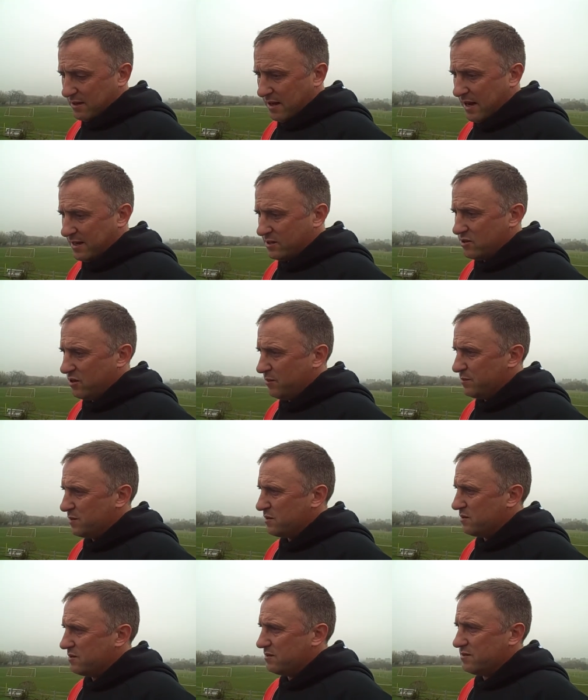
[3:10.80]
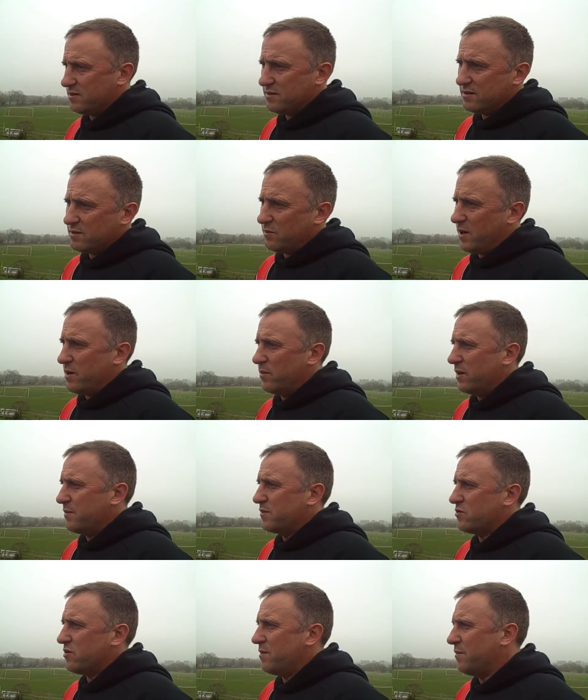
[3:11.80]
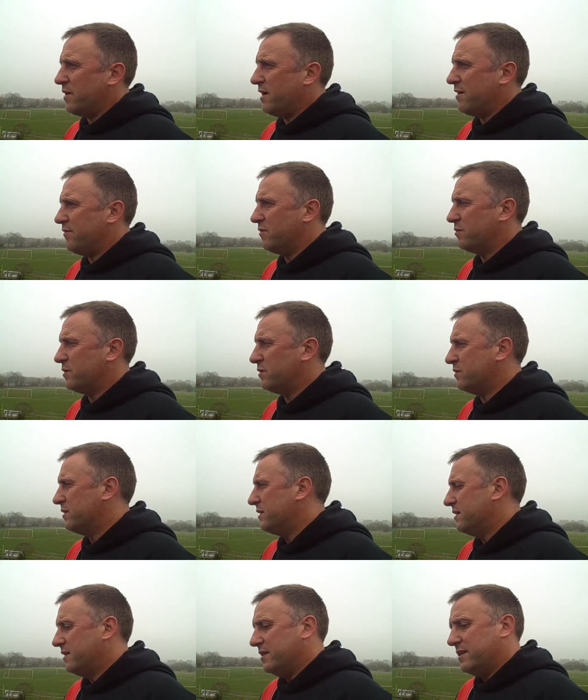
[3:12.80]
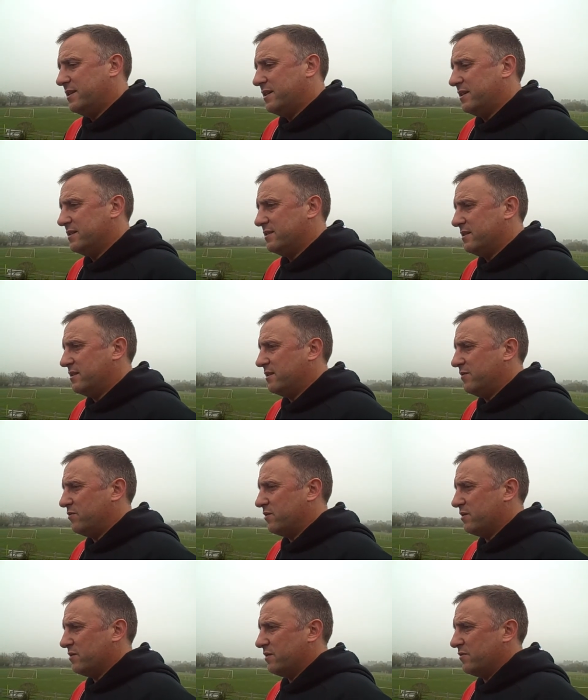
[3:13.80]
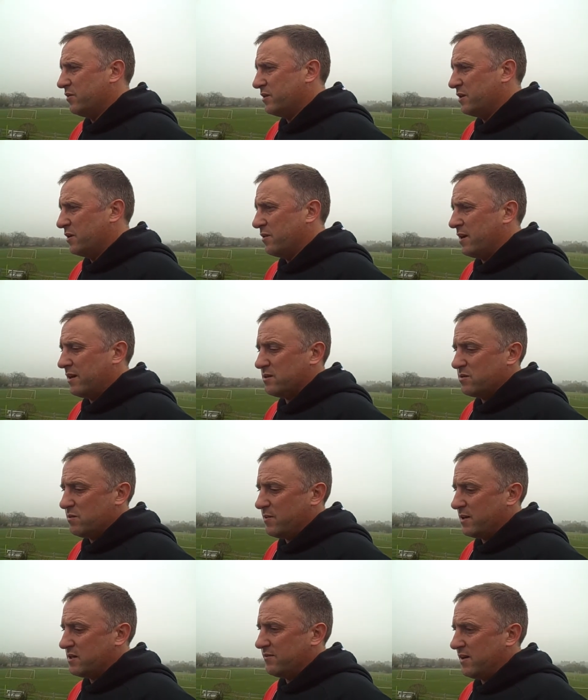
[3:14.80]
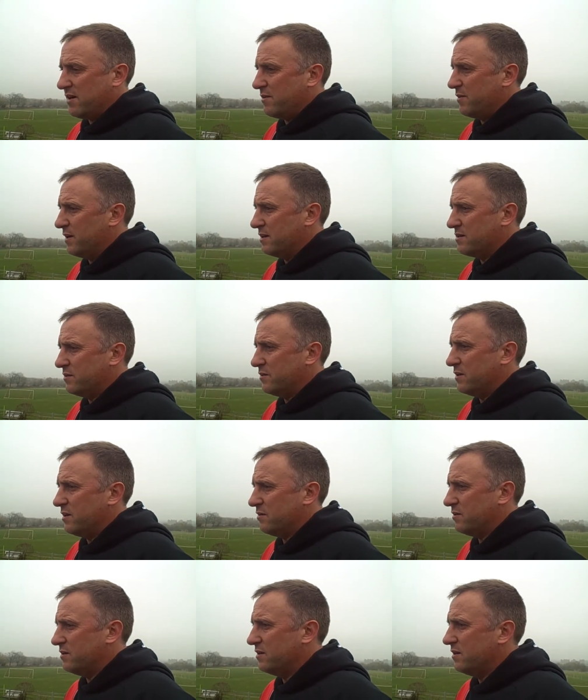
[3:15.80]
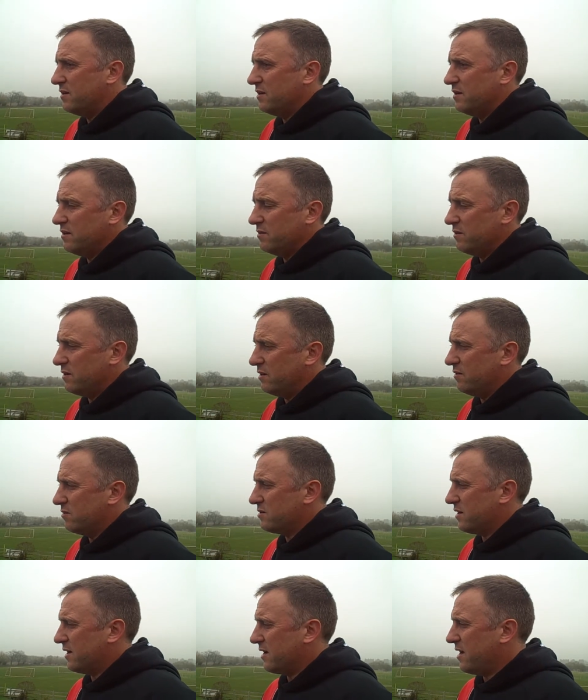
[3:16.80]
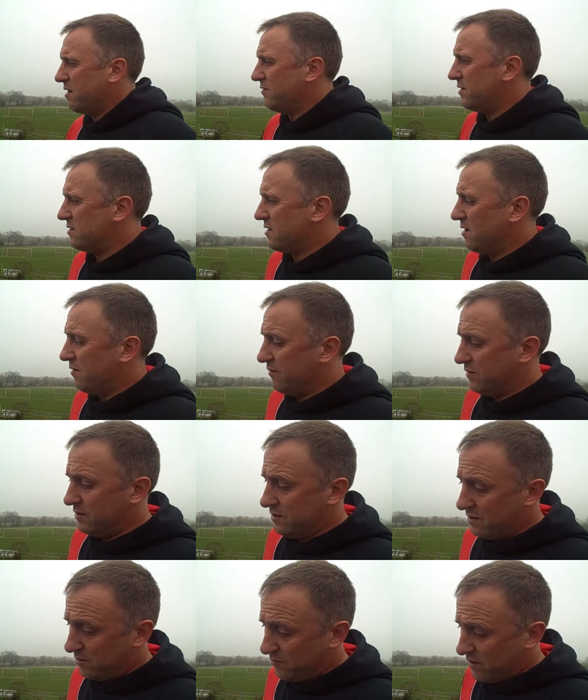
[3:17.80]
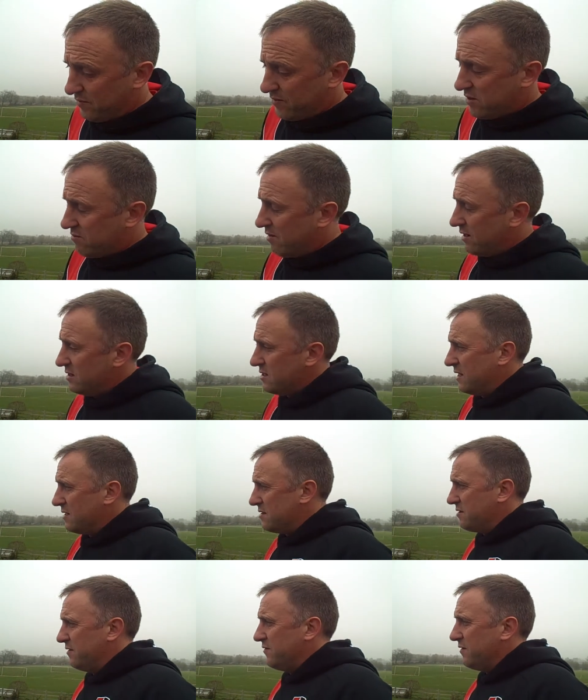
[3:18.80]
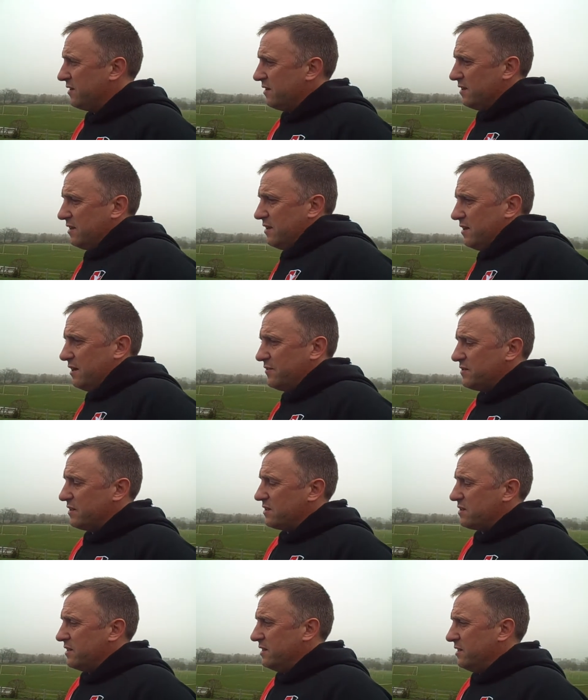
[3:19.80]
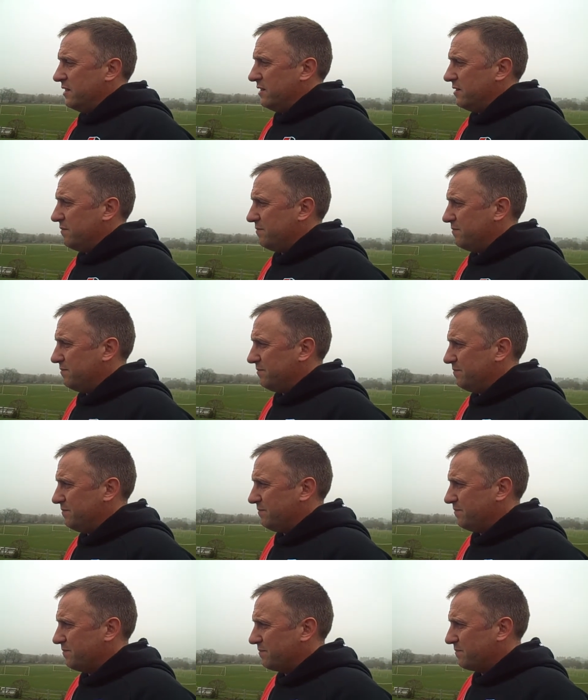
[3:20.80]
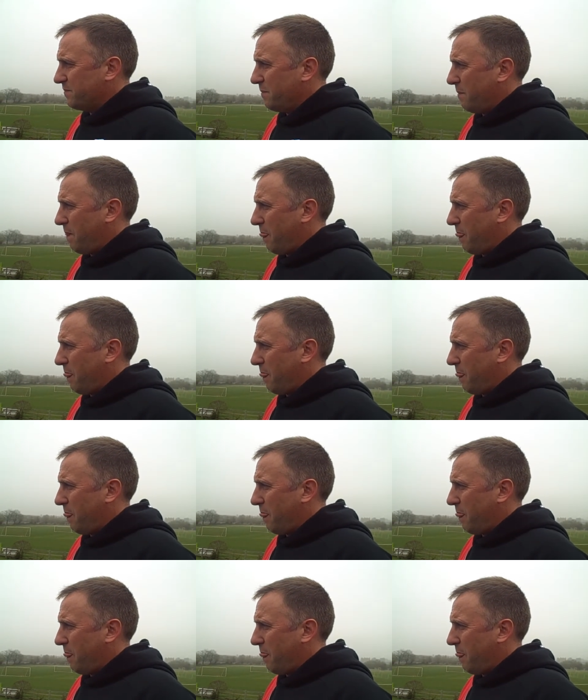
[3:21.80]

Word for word: our jobs, the way we try and play our football, and, and if, we, if we do that to the best of our ability, we know that we know it'll take care of itself, and, and we have a great chance of, of succeeding. If you come back to